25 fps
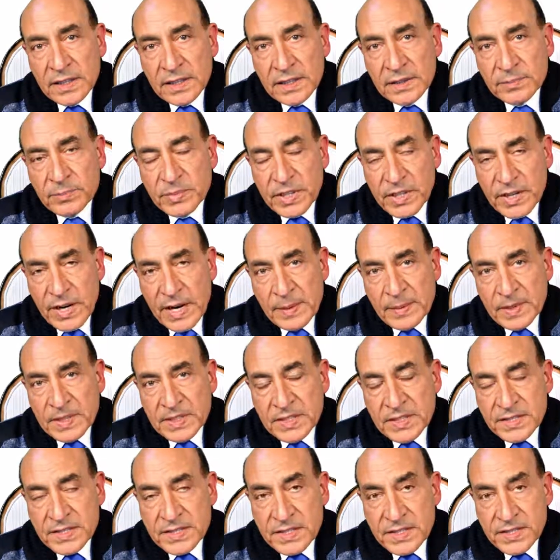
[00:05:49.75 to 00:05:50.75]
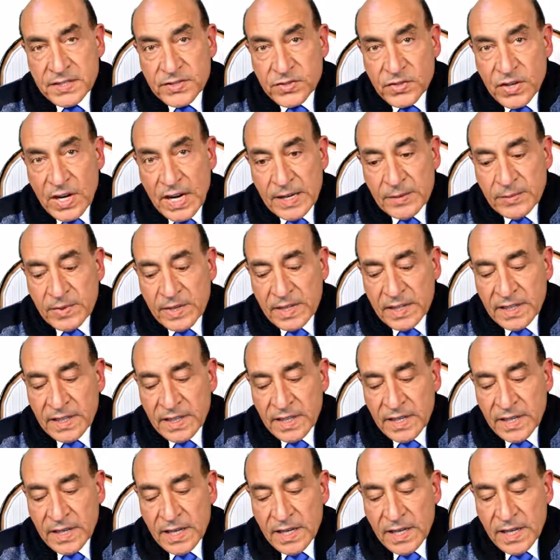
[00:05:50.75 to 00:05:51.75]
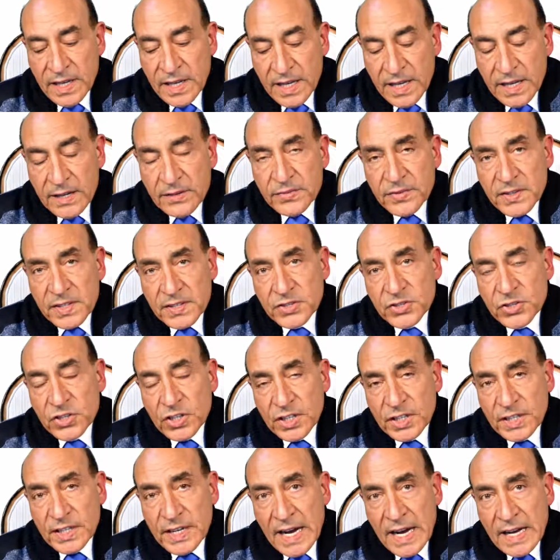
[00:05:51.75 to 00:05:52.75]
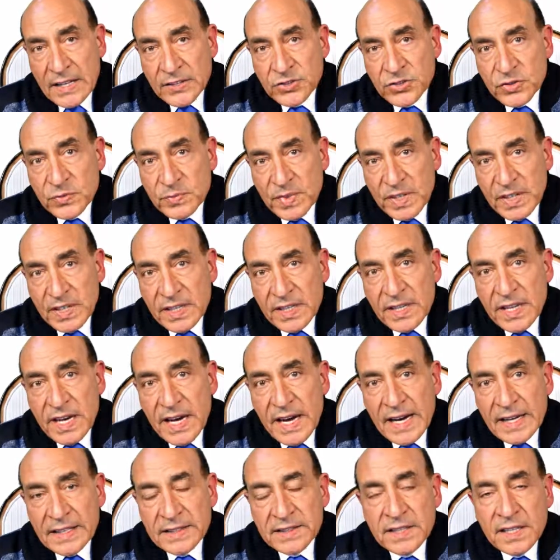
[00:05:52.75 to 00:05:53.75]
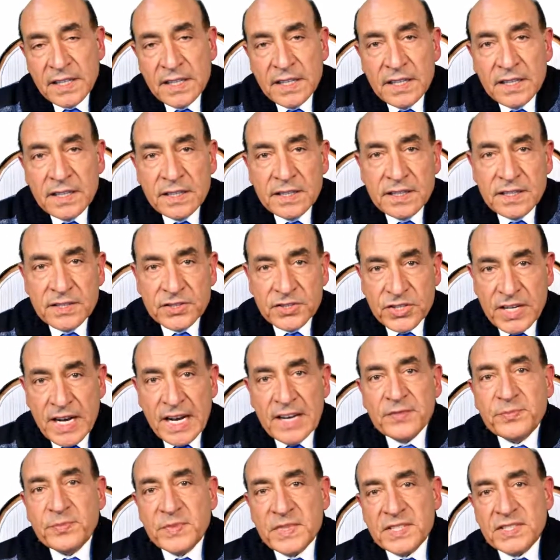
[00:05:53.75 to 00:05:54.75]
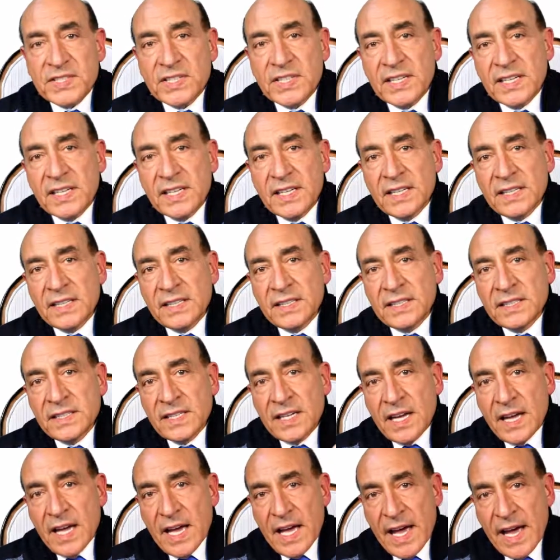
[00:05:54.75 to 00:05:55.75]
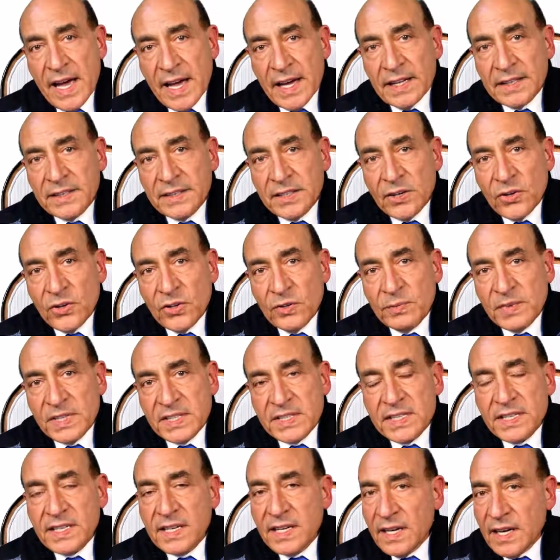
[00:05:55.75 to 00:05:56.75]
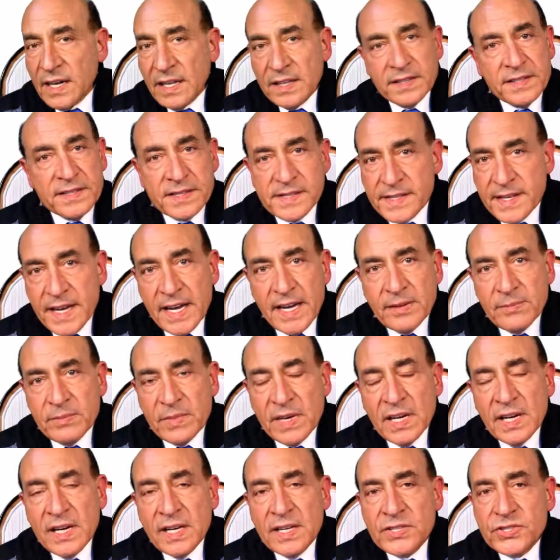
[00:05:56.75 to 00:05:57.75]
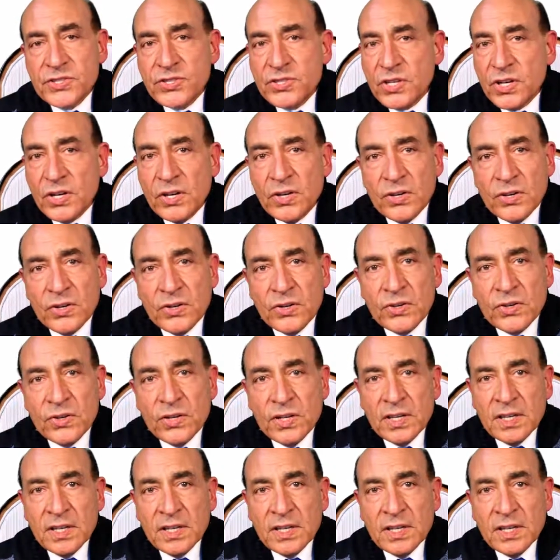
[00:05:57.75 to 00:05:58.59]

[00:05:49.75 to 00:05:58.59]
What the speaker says: parameters describing. If it turned out to be that the shaft material and the hole material are the same, so